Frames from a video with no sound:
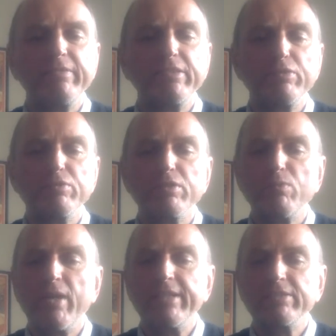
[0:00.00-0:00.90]
suit and a
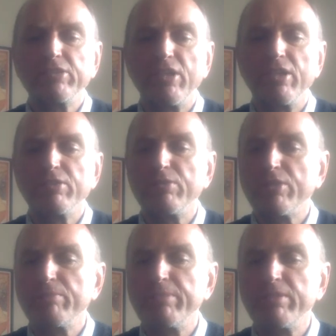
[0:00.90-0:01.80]
white shirt on the
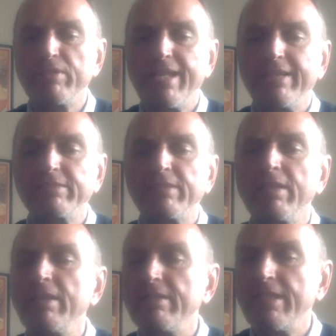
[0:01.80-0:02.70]
computer desk
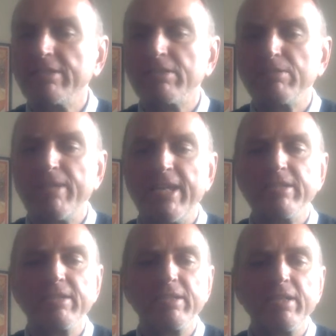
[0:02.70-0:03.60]
next to the bed.
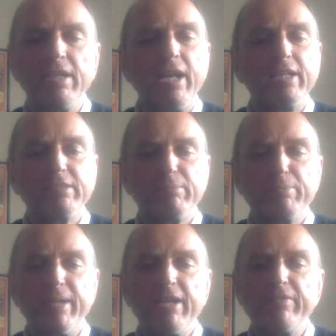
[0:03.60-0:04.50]
I slipped a
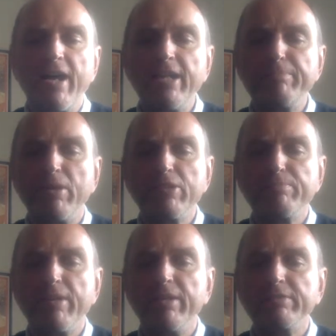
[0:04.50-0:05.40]
pair of highly polished
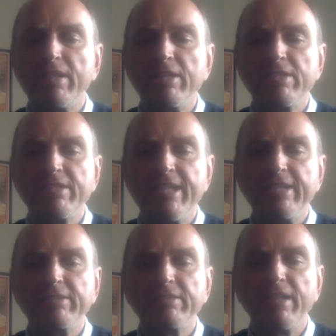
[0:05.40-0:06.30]
brogues under the
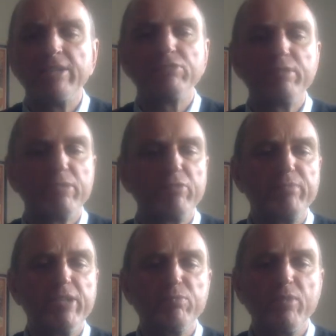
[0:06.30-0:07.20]
desk. I stripped off
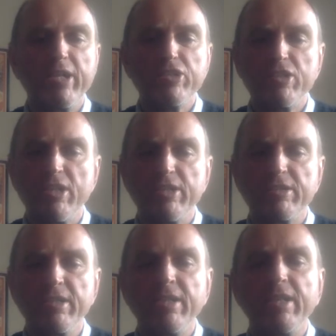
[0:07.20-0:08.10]
my white shirt
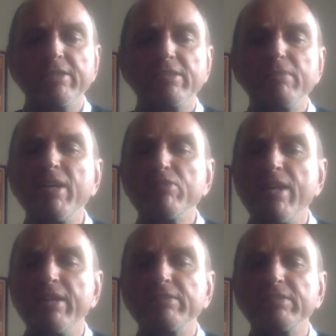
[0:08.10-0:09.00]
and slid my
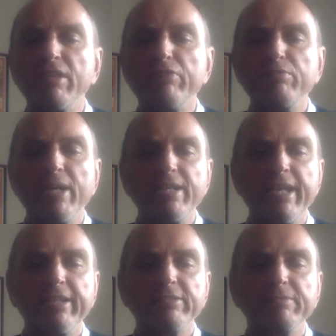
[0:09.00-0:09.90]
trousers over my
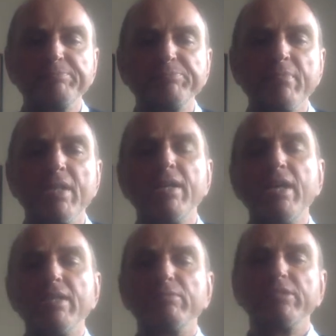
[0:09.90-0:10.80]
legs.
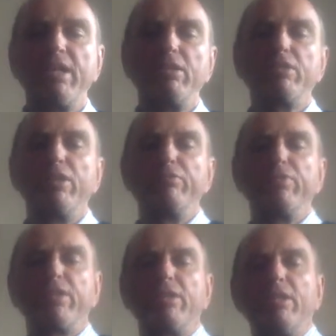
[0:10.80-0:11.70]
There was an alcove with
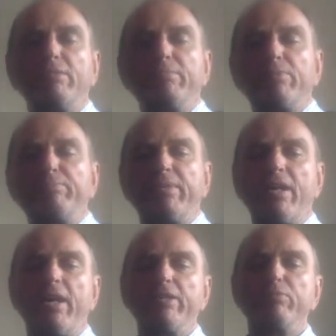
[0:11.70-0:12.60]
a curtain
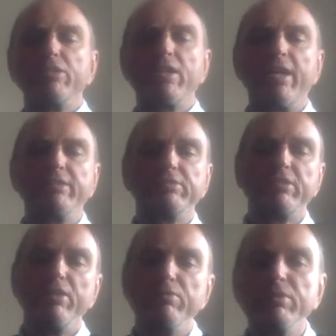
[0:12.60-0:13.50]
behind, which I had
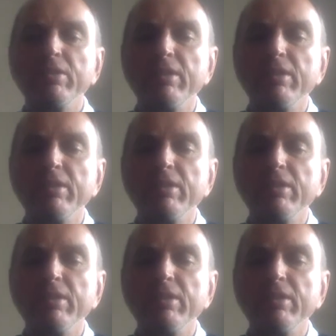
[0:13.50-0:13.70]
stowed